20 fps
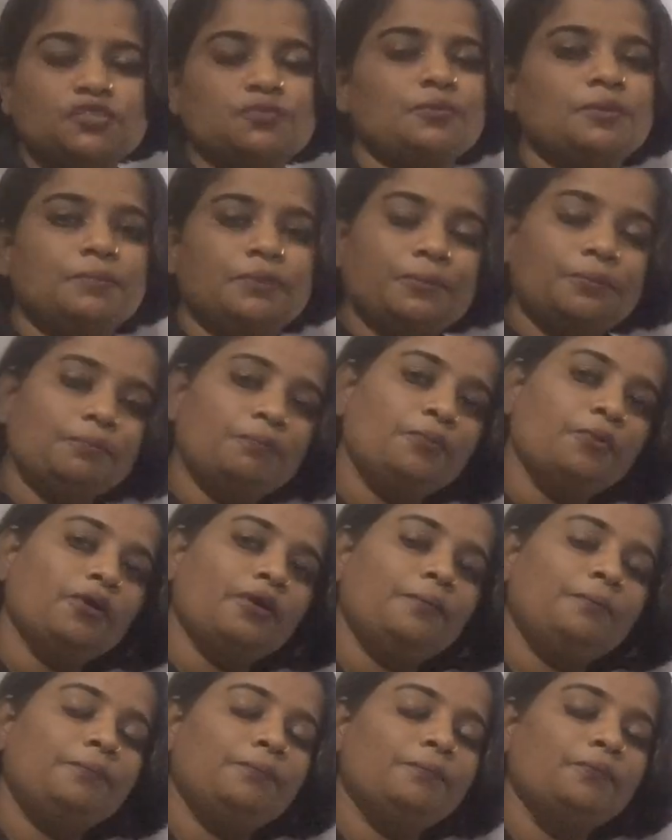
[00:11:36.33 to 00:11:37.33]
It may be
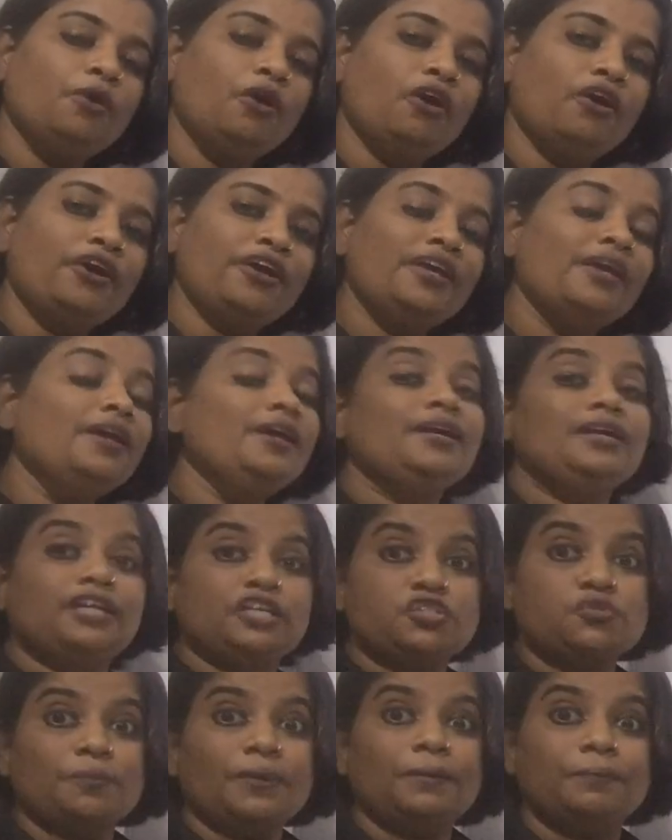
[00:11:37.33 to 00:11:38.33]
boy,
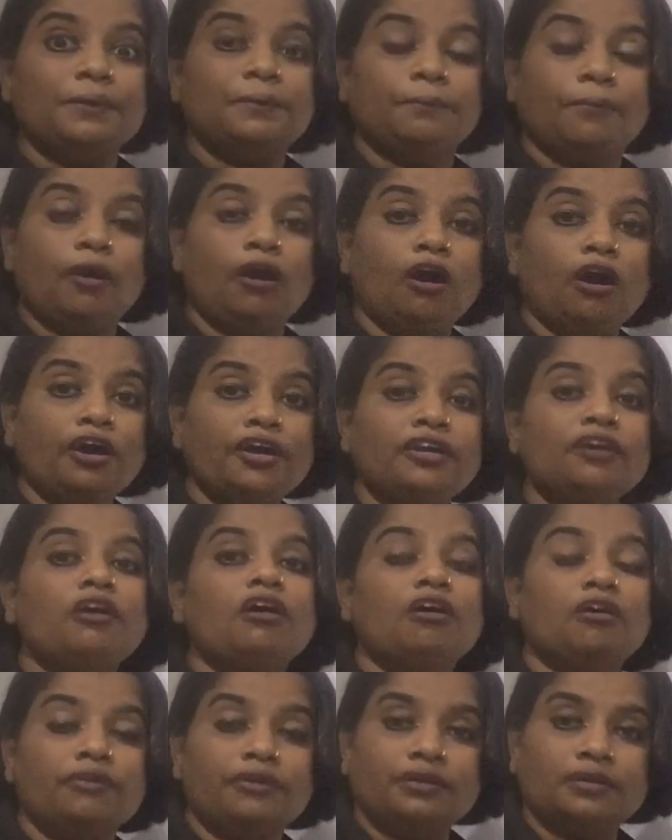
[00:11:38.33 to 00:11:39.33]
it may be
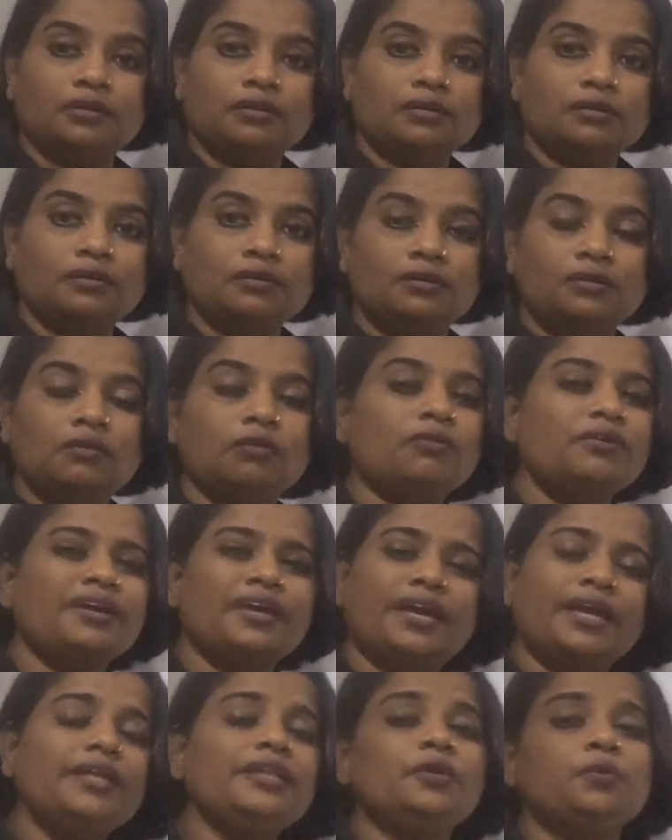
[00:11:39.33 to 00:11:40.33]
boy or girl
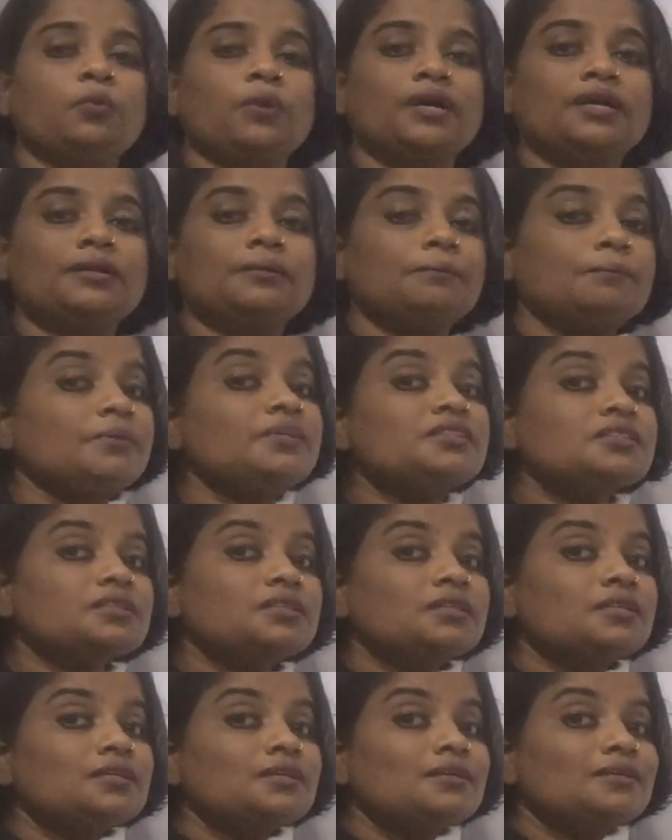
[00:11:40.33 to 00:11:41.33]
or anyone,
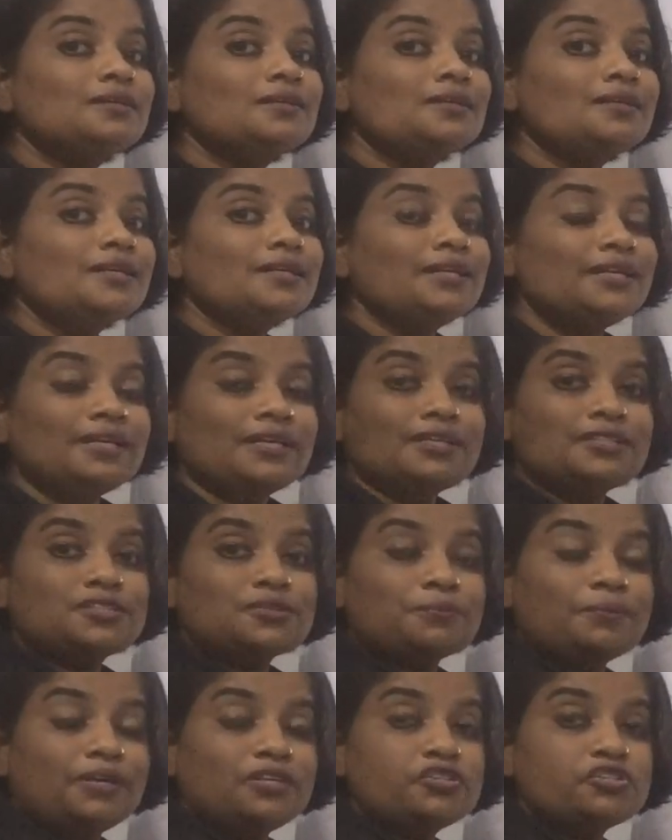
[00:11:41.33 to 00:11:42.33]
but
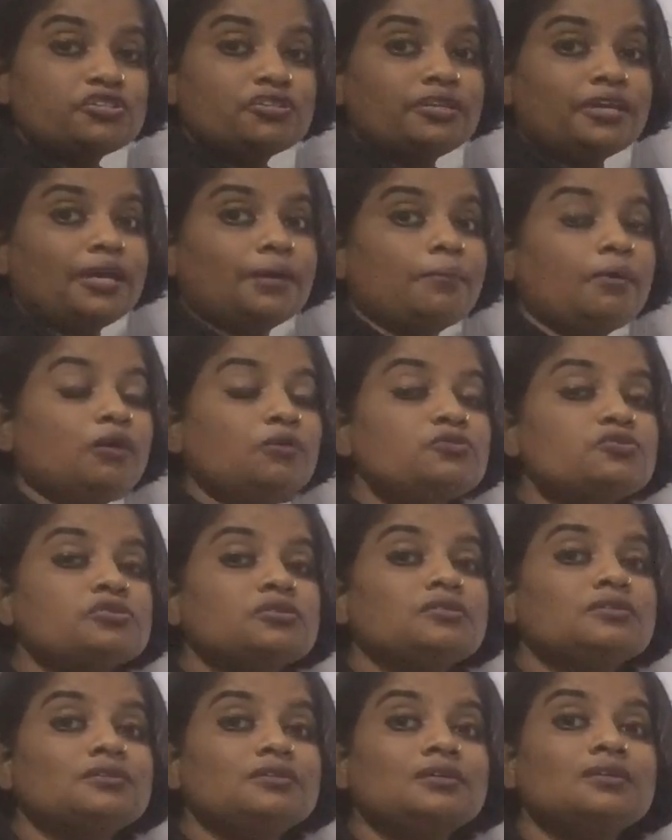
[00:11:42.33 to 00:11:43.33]
it mentions
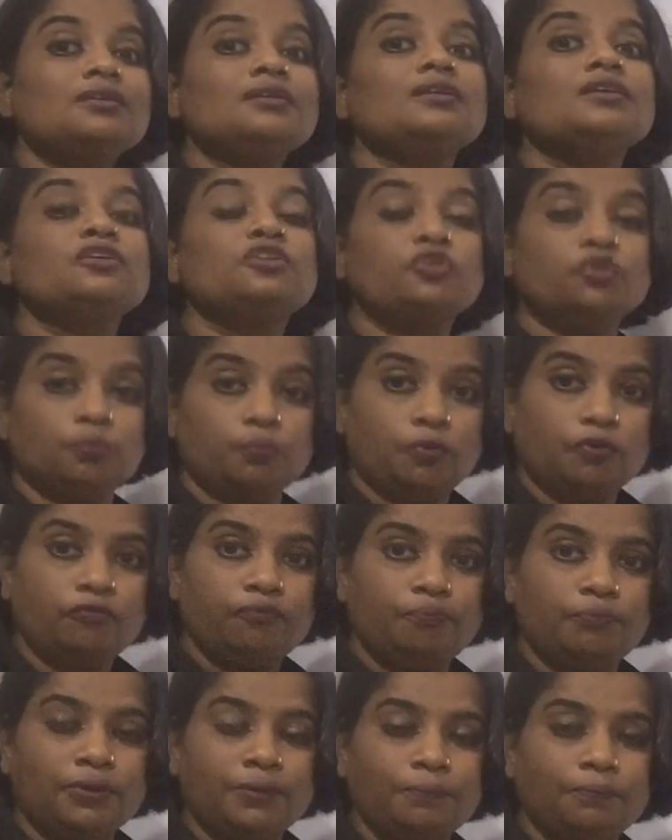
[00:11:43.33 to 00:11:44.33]
about a group
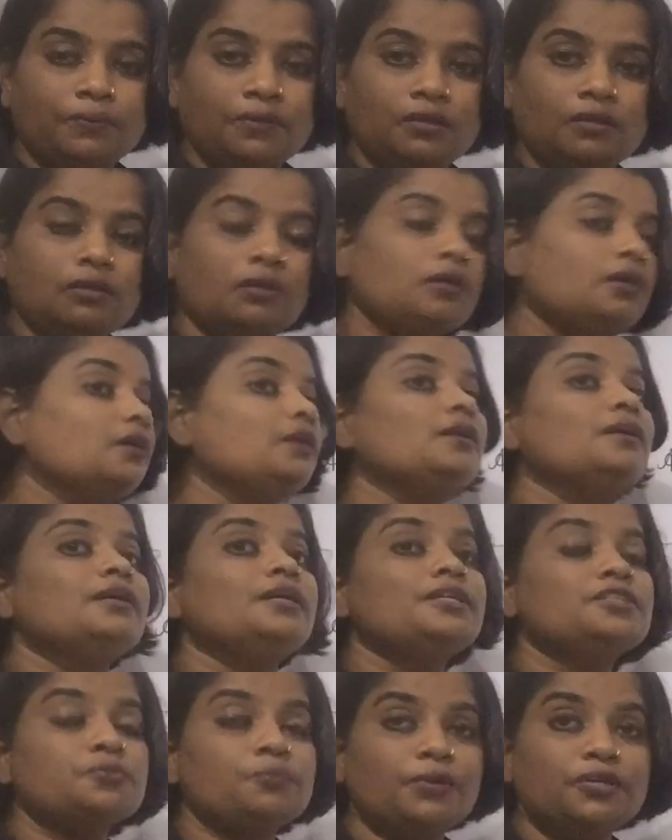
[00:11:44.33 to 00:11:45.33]
of people.
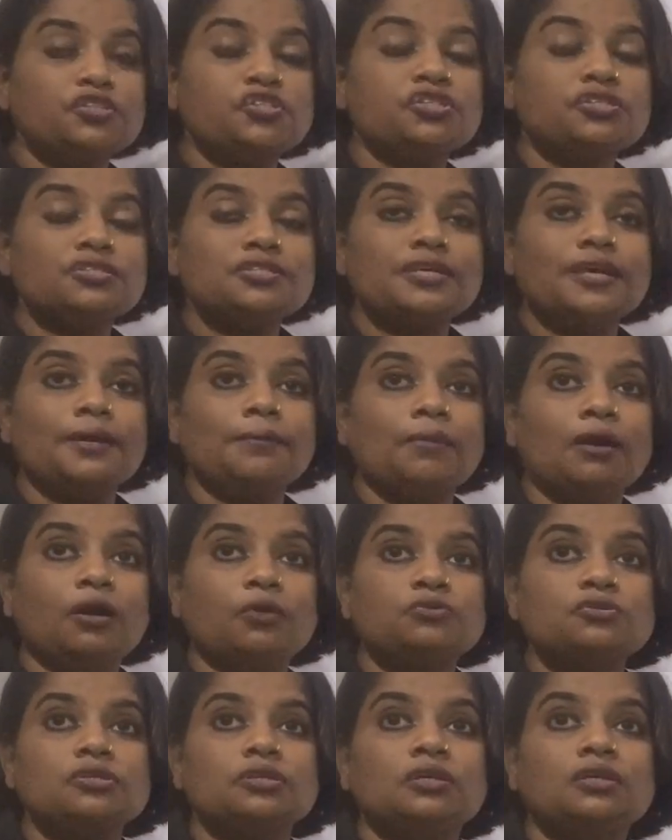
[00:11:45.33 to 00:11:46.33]
It mentions
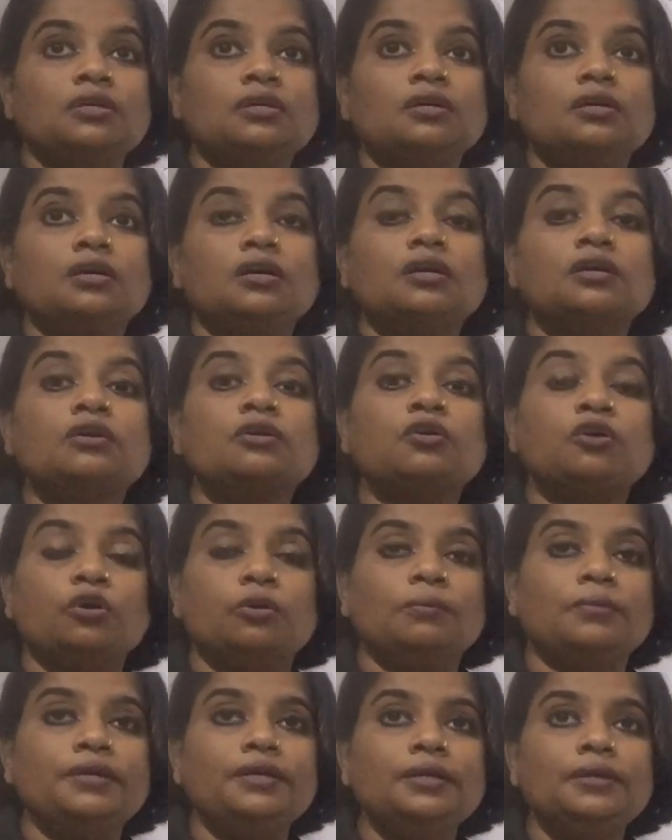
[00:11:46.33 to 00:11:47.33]
about a
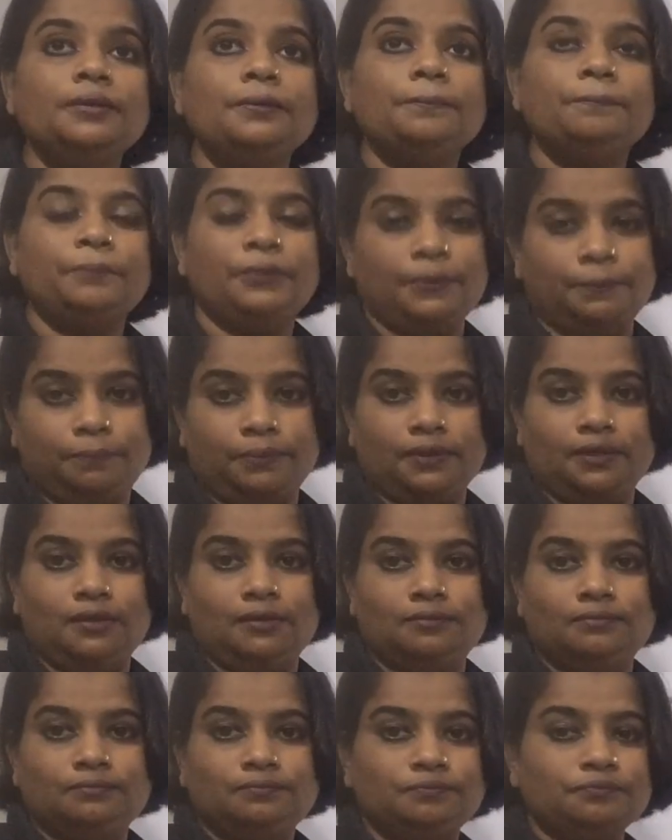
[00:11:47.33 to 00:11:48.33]
common
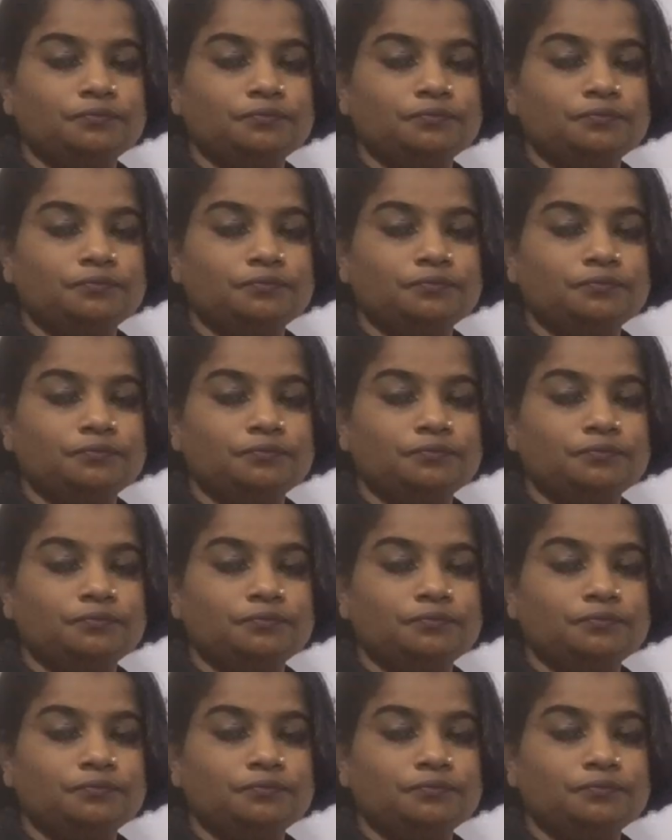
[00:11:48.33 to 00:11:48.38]
people.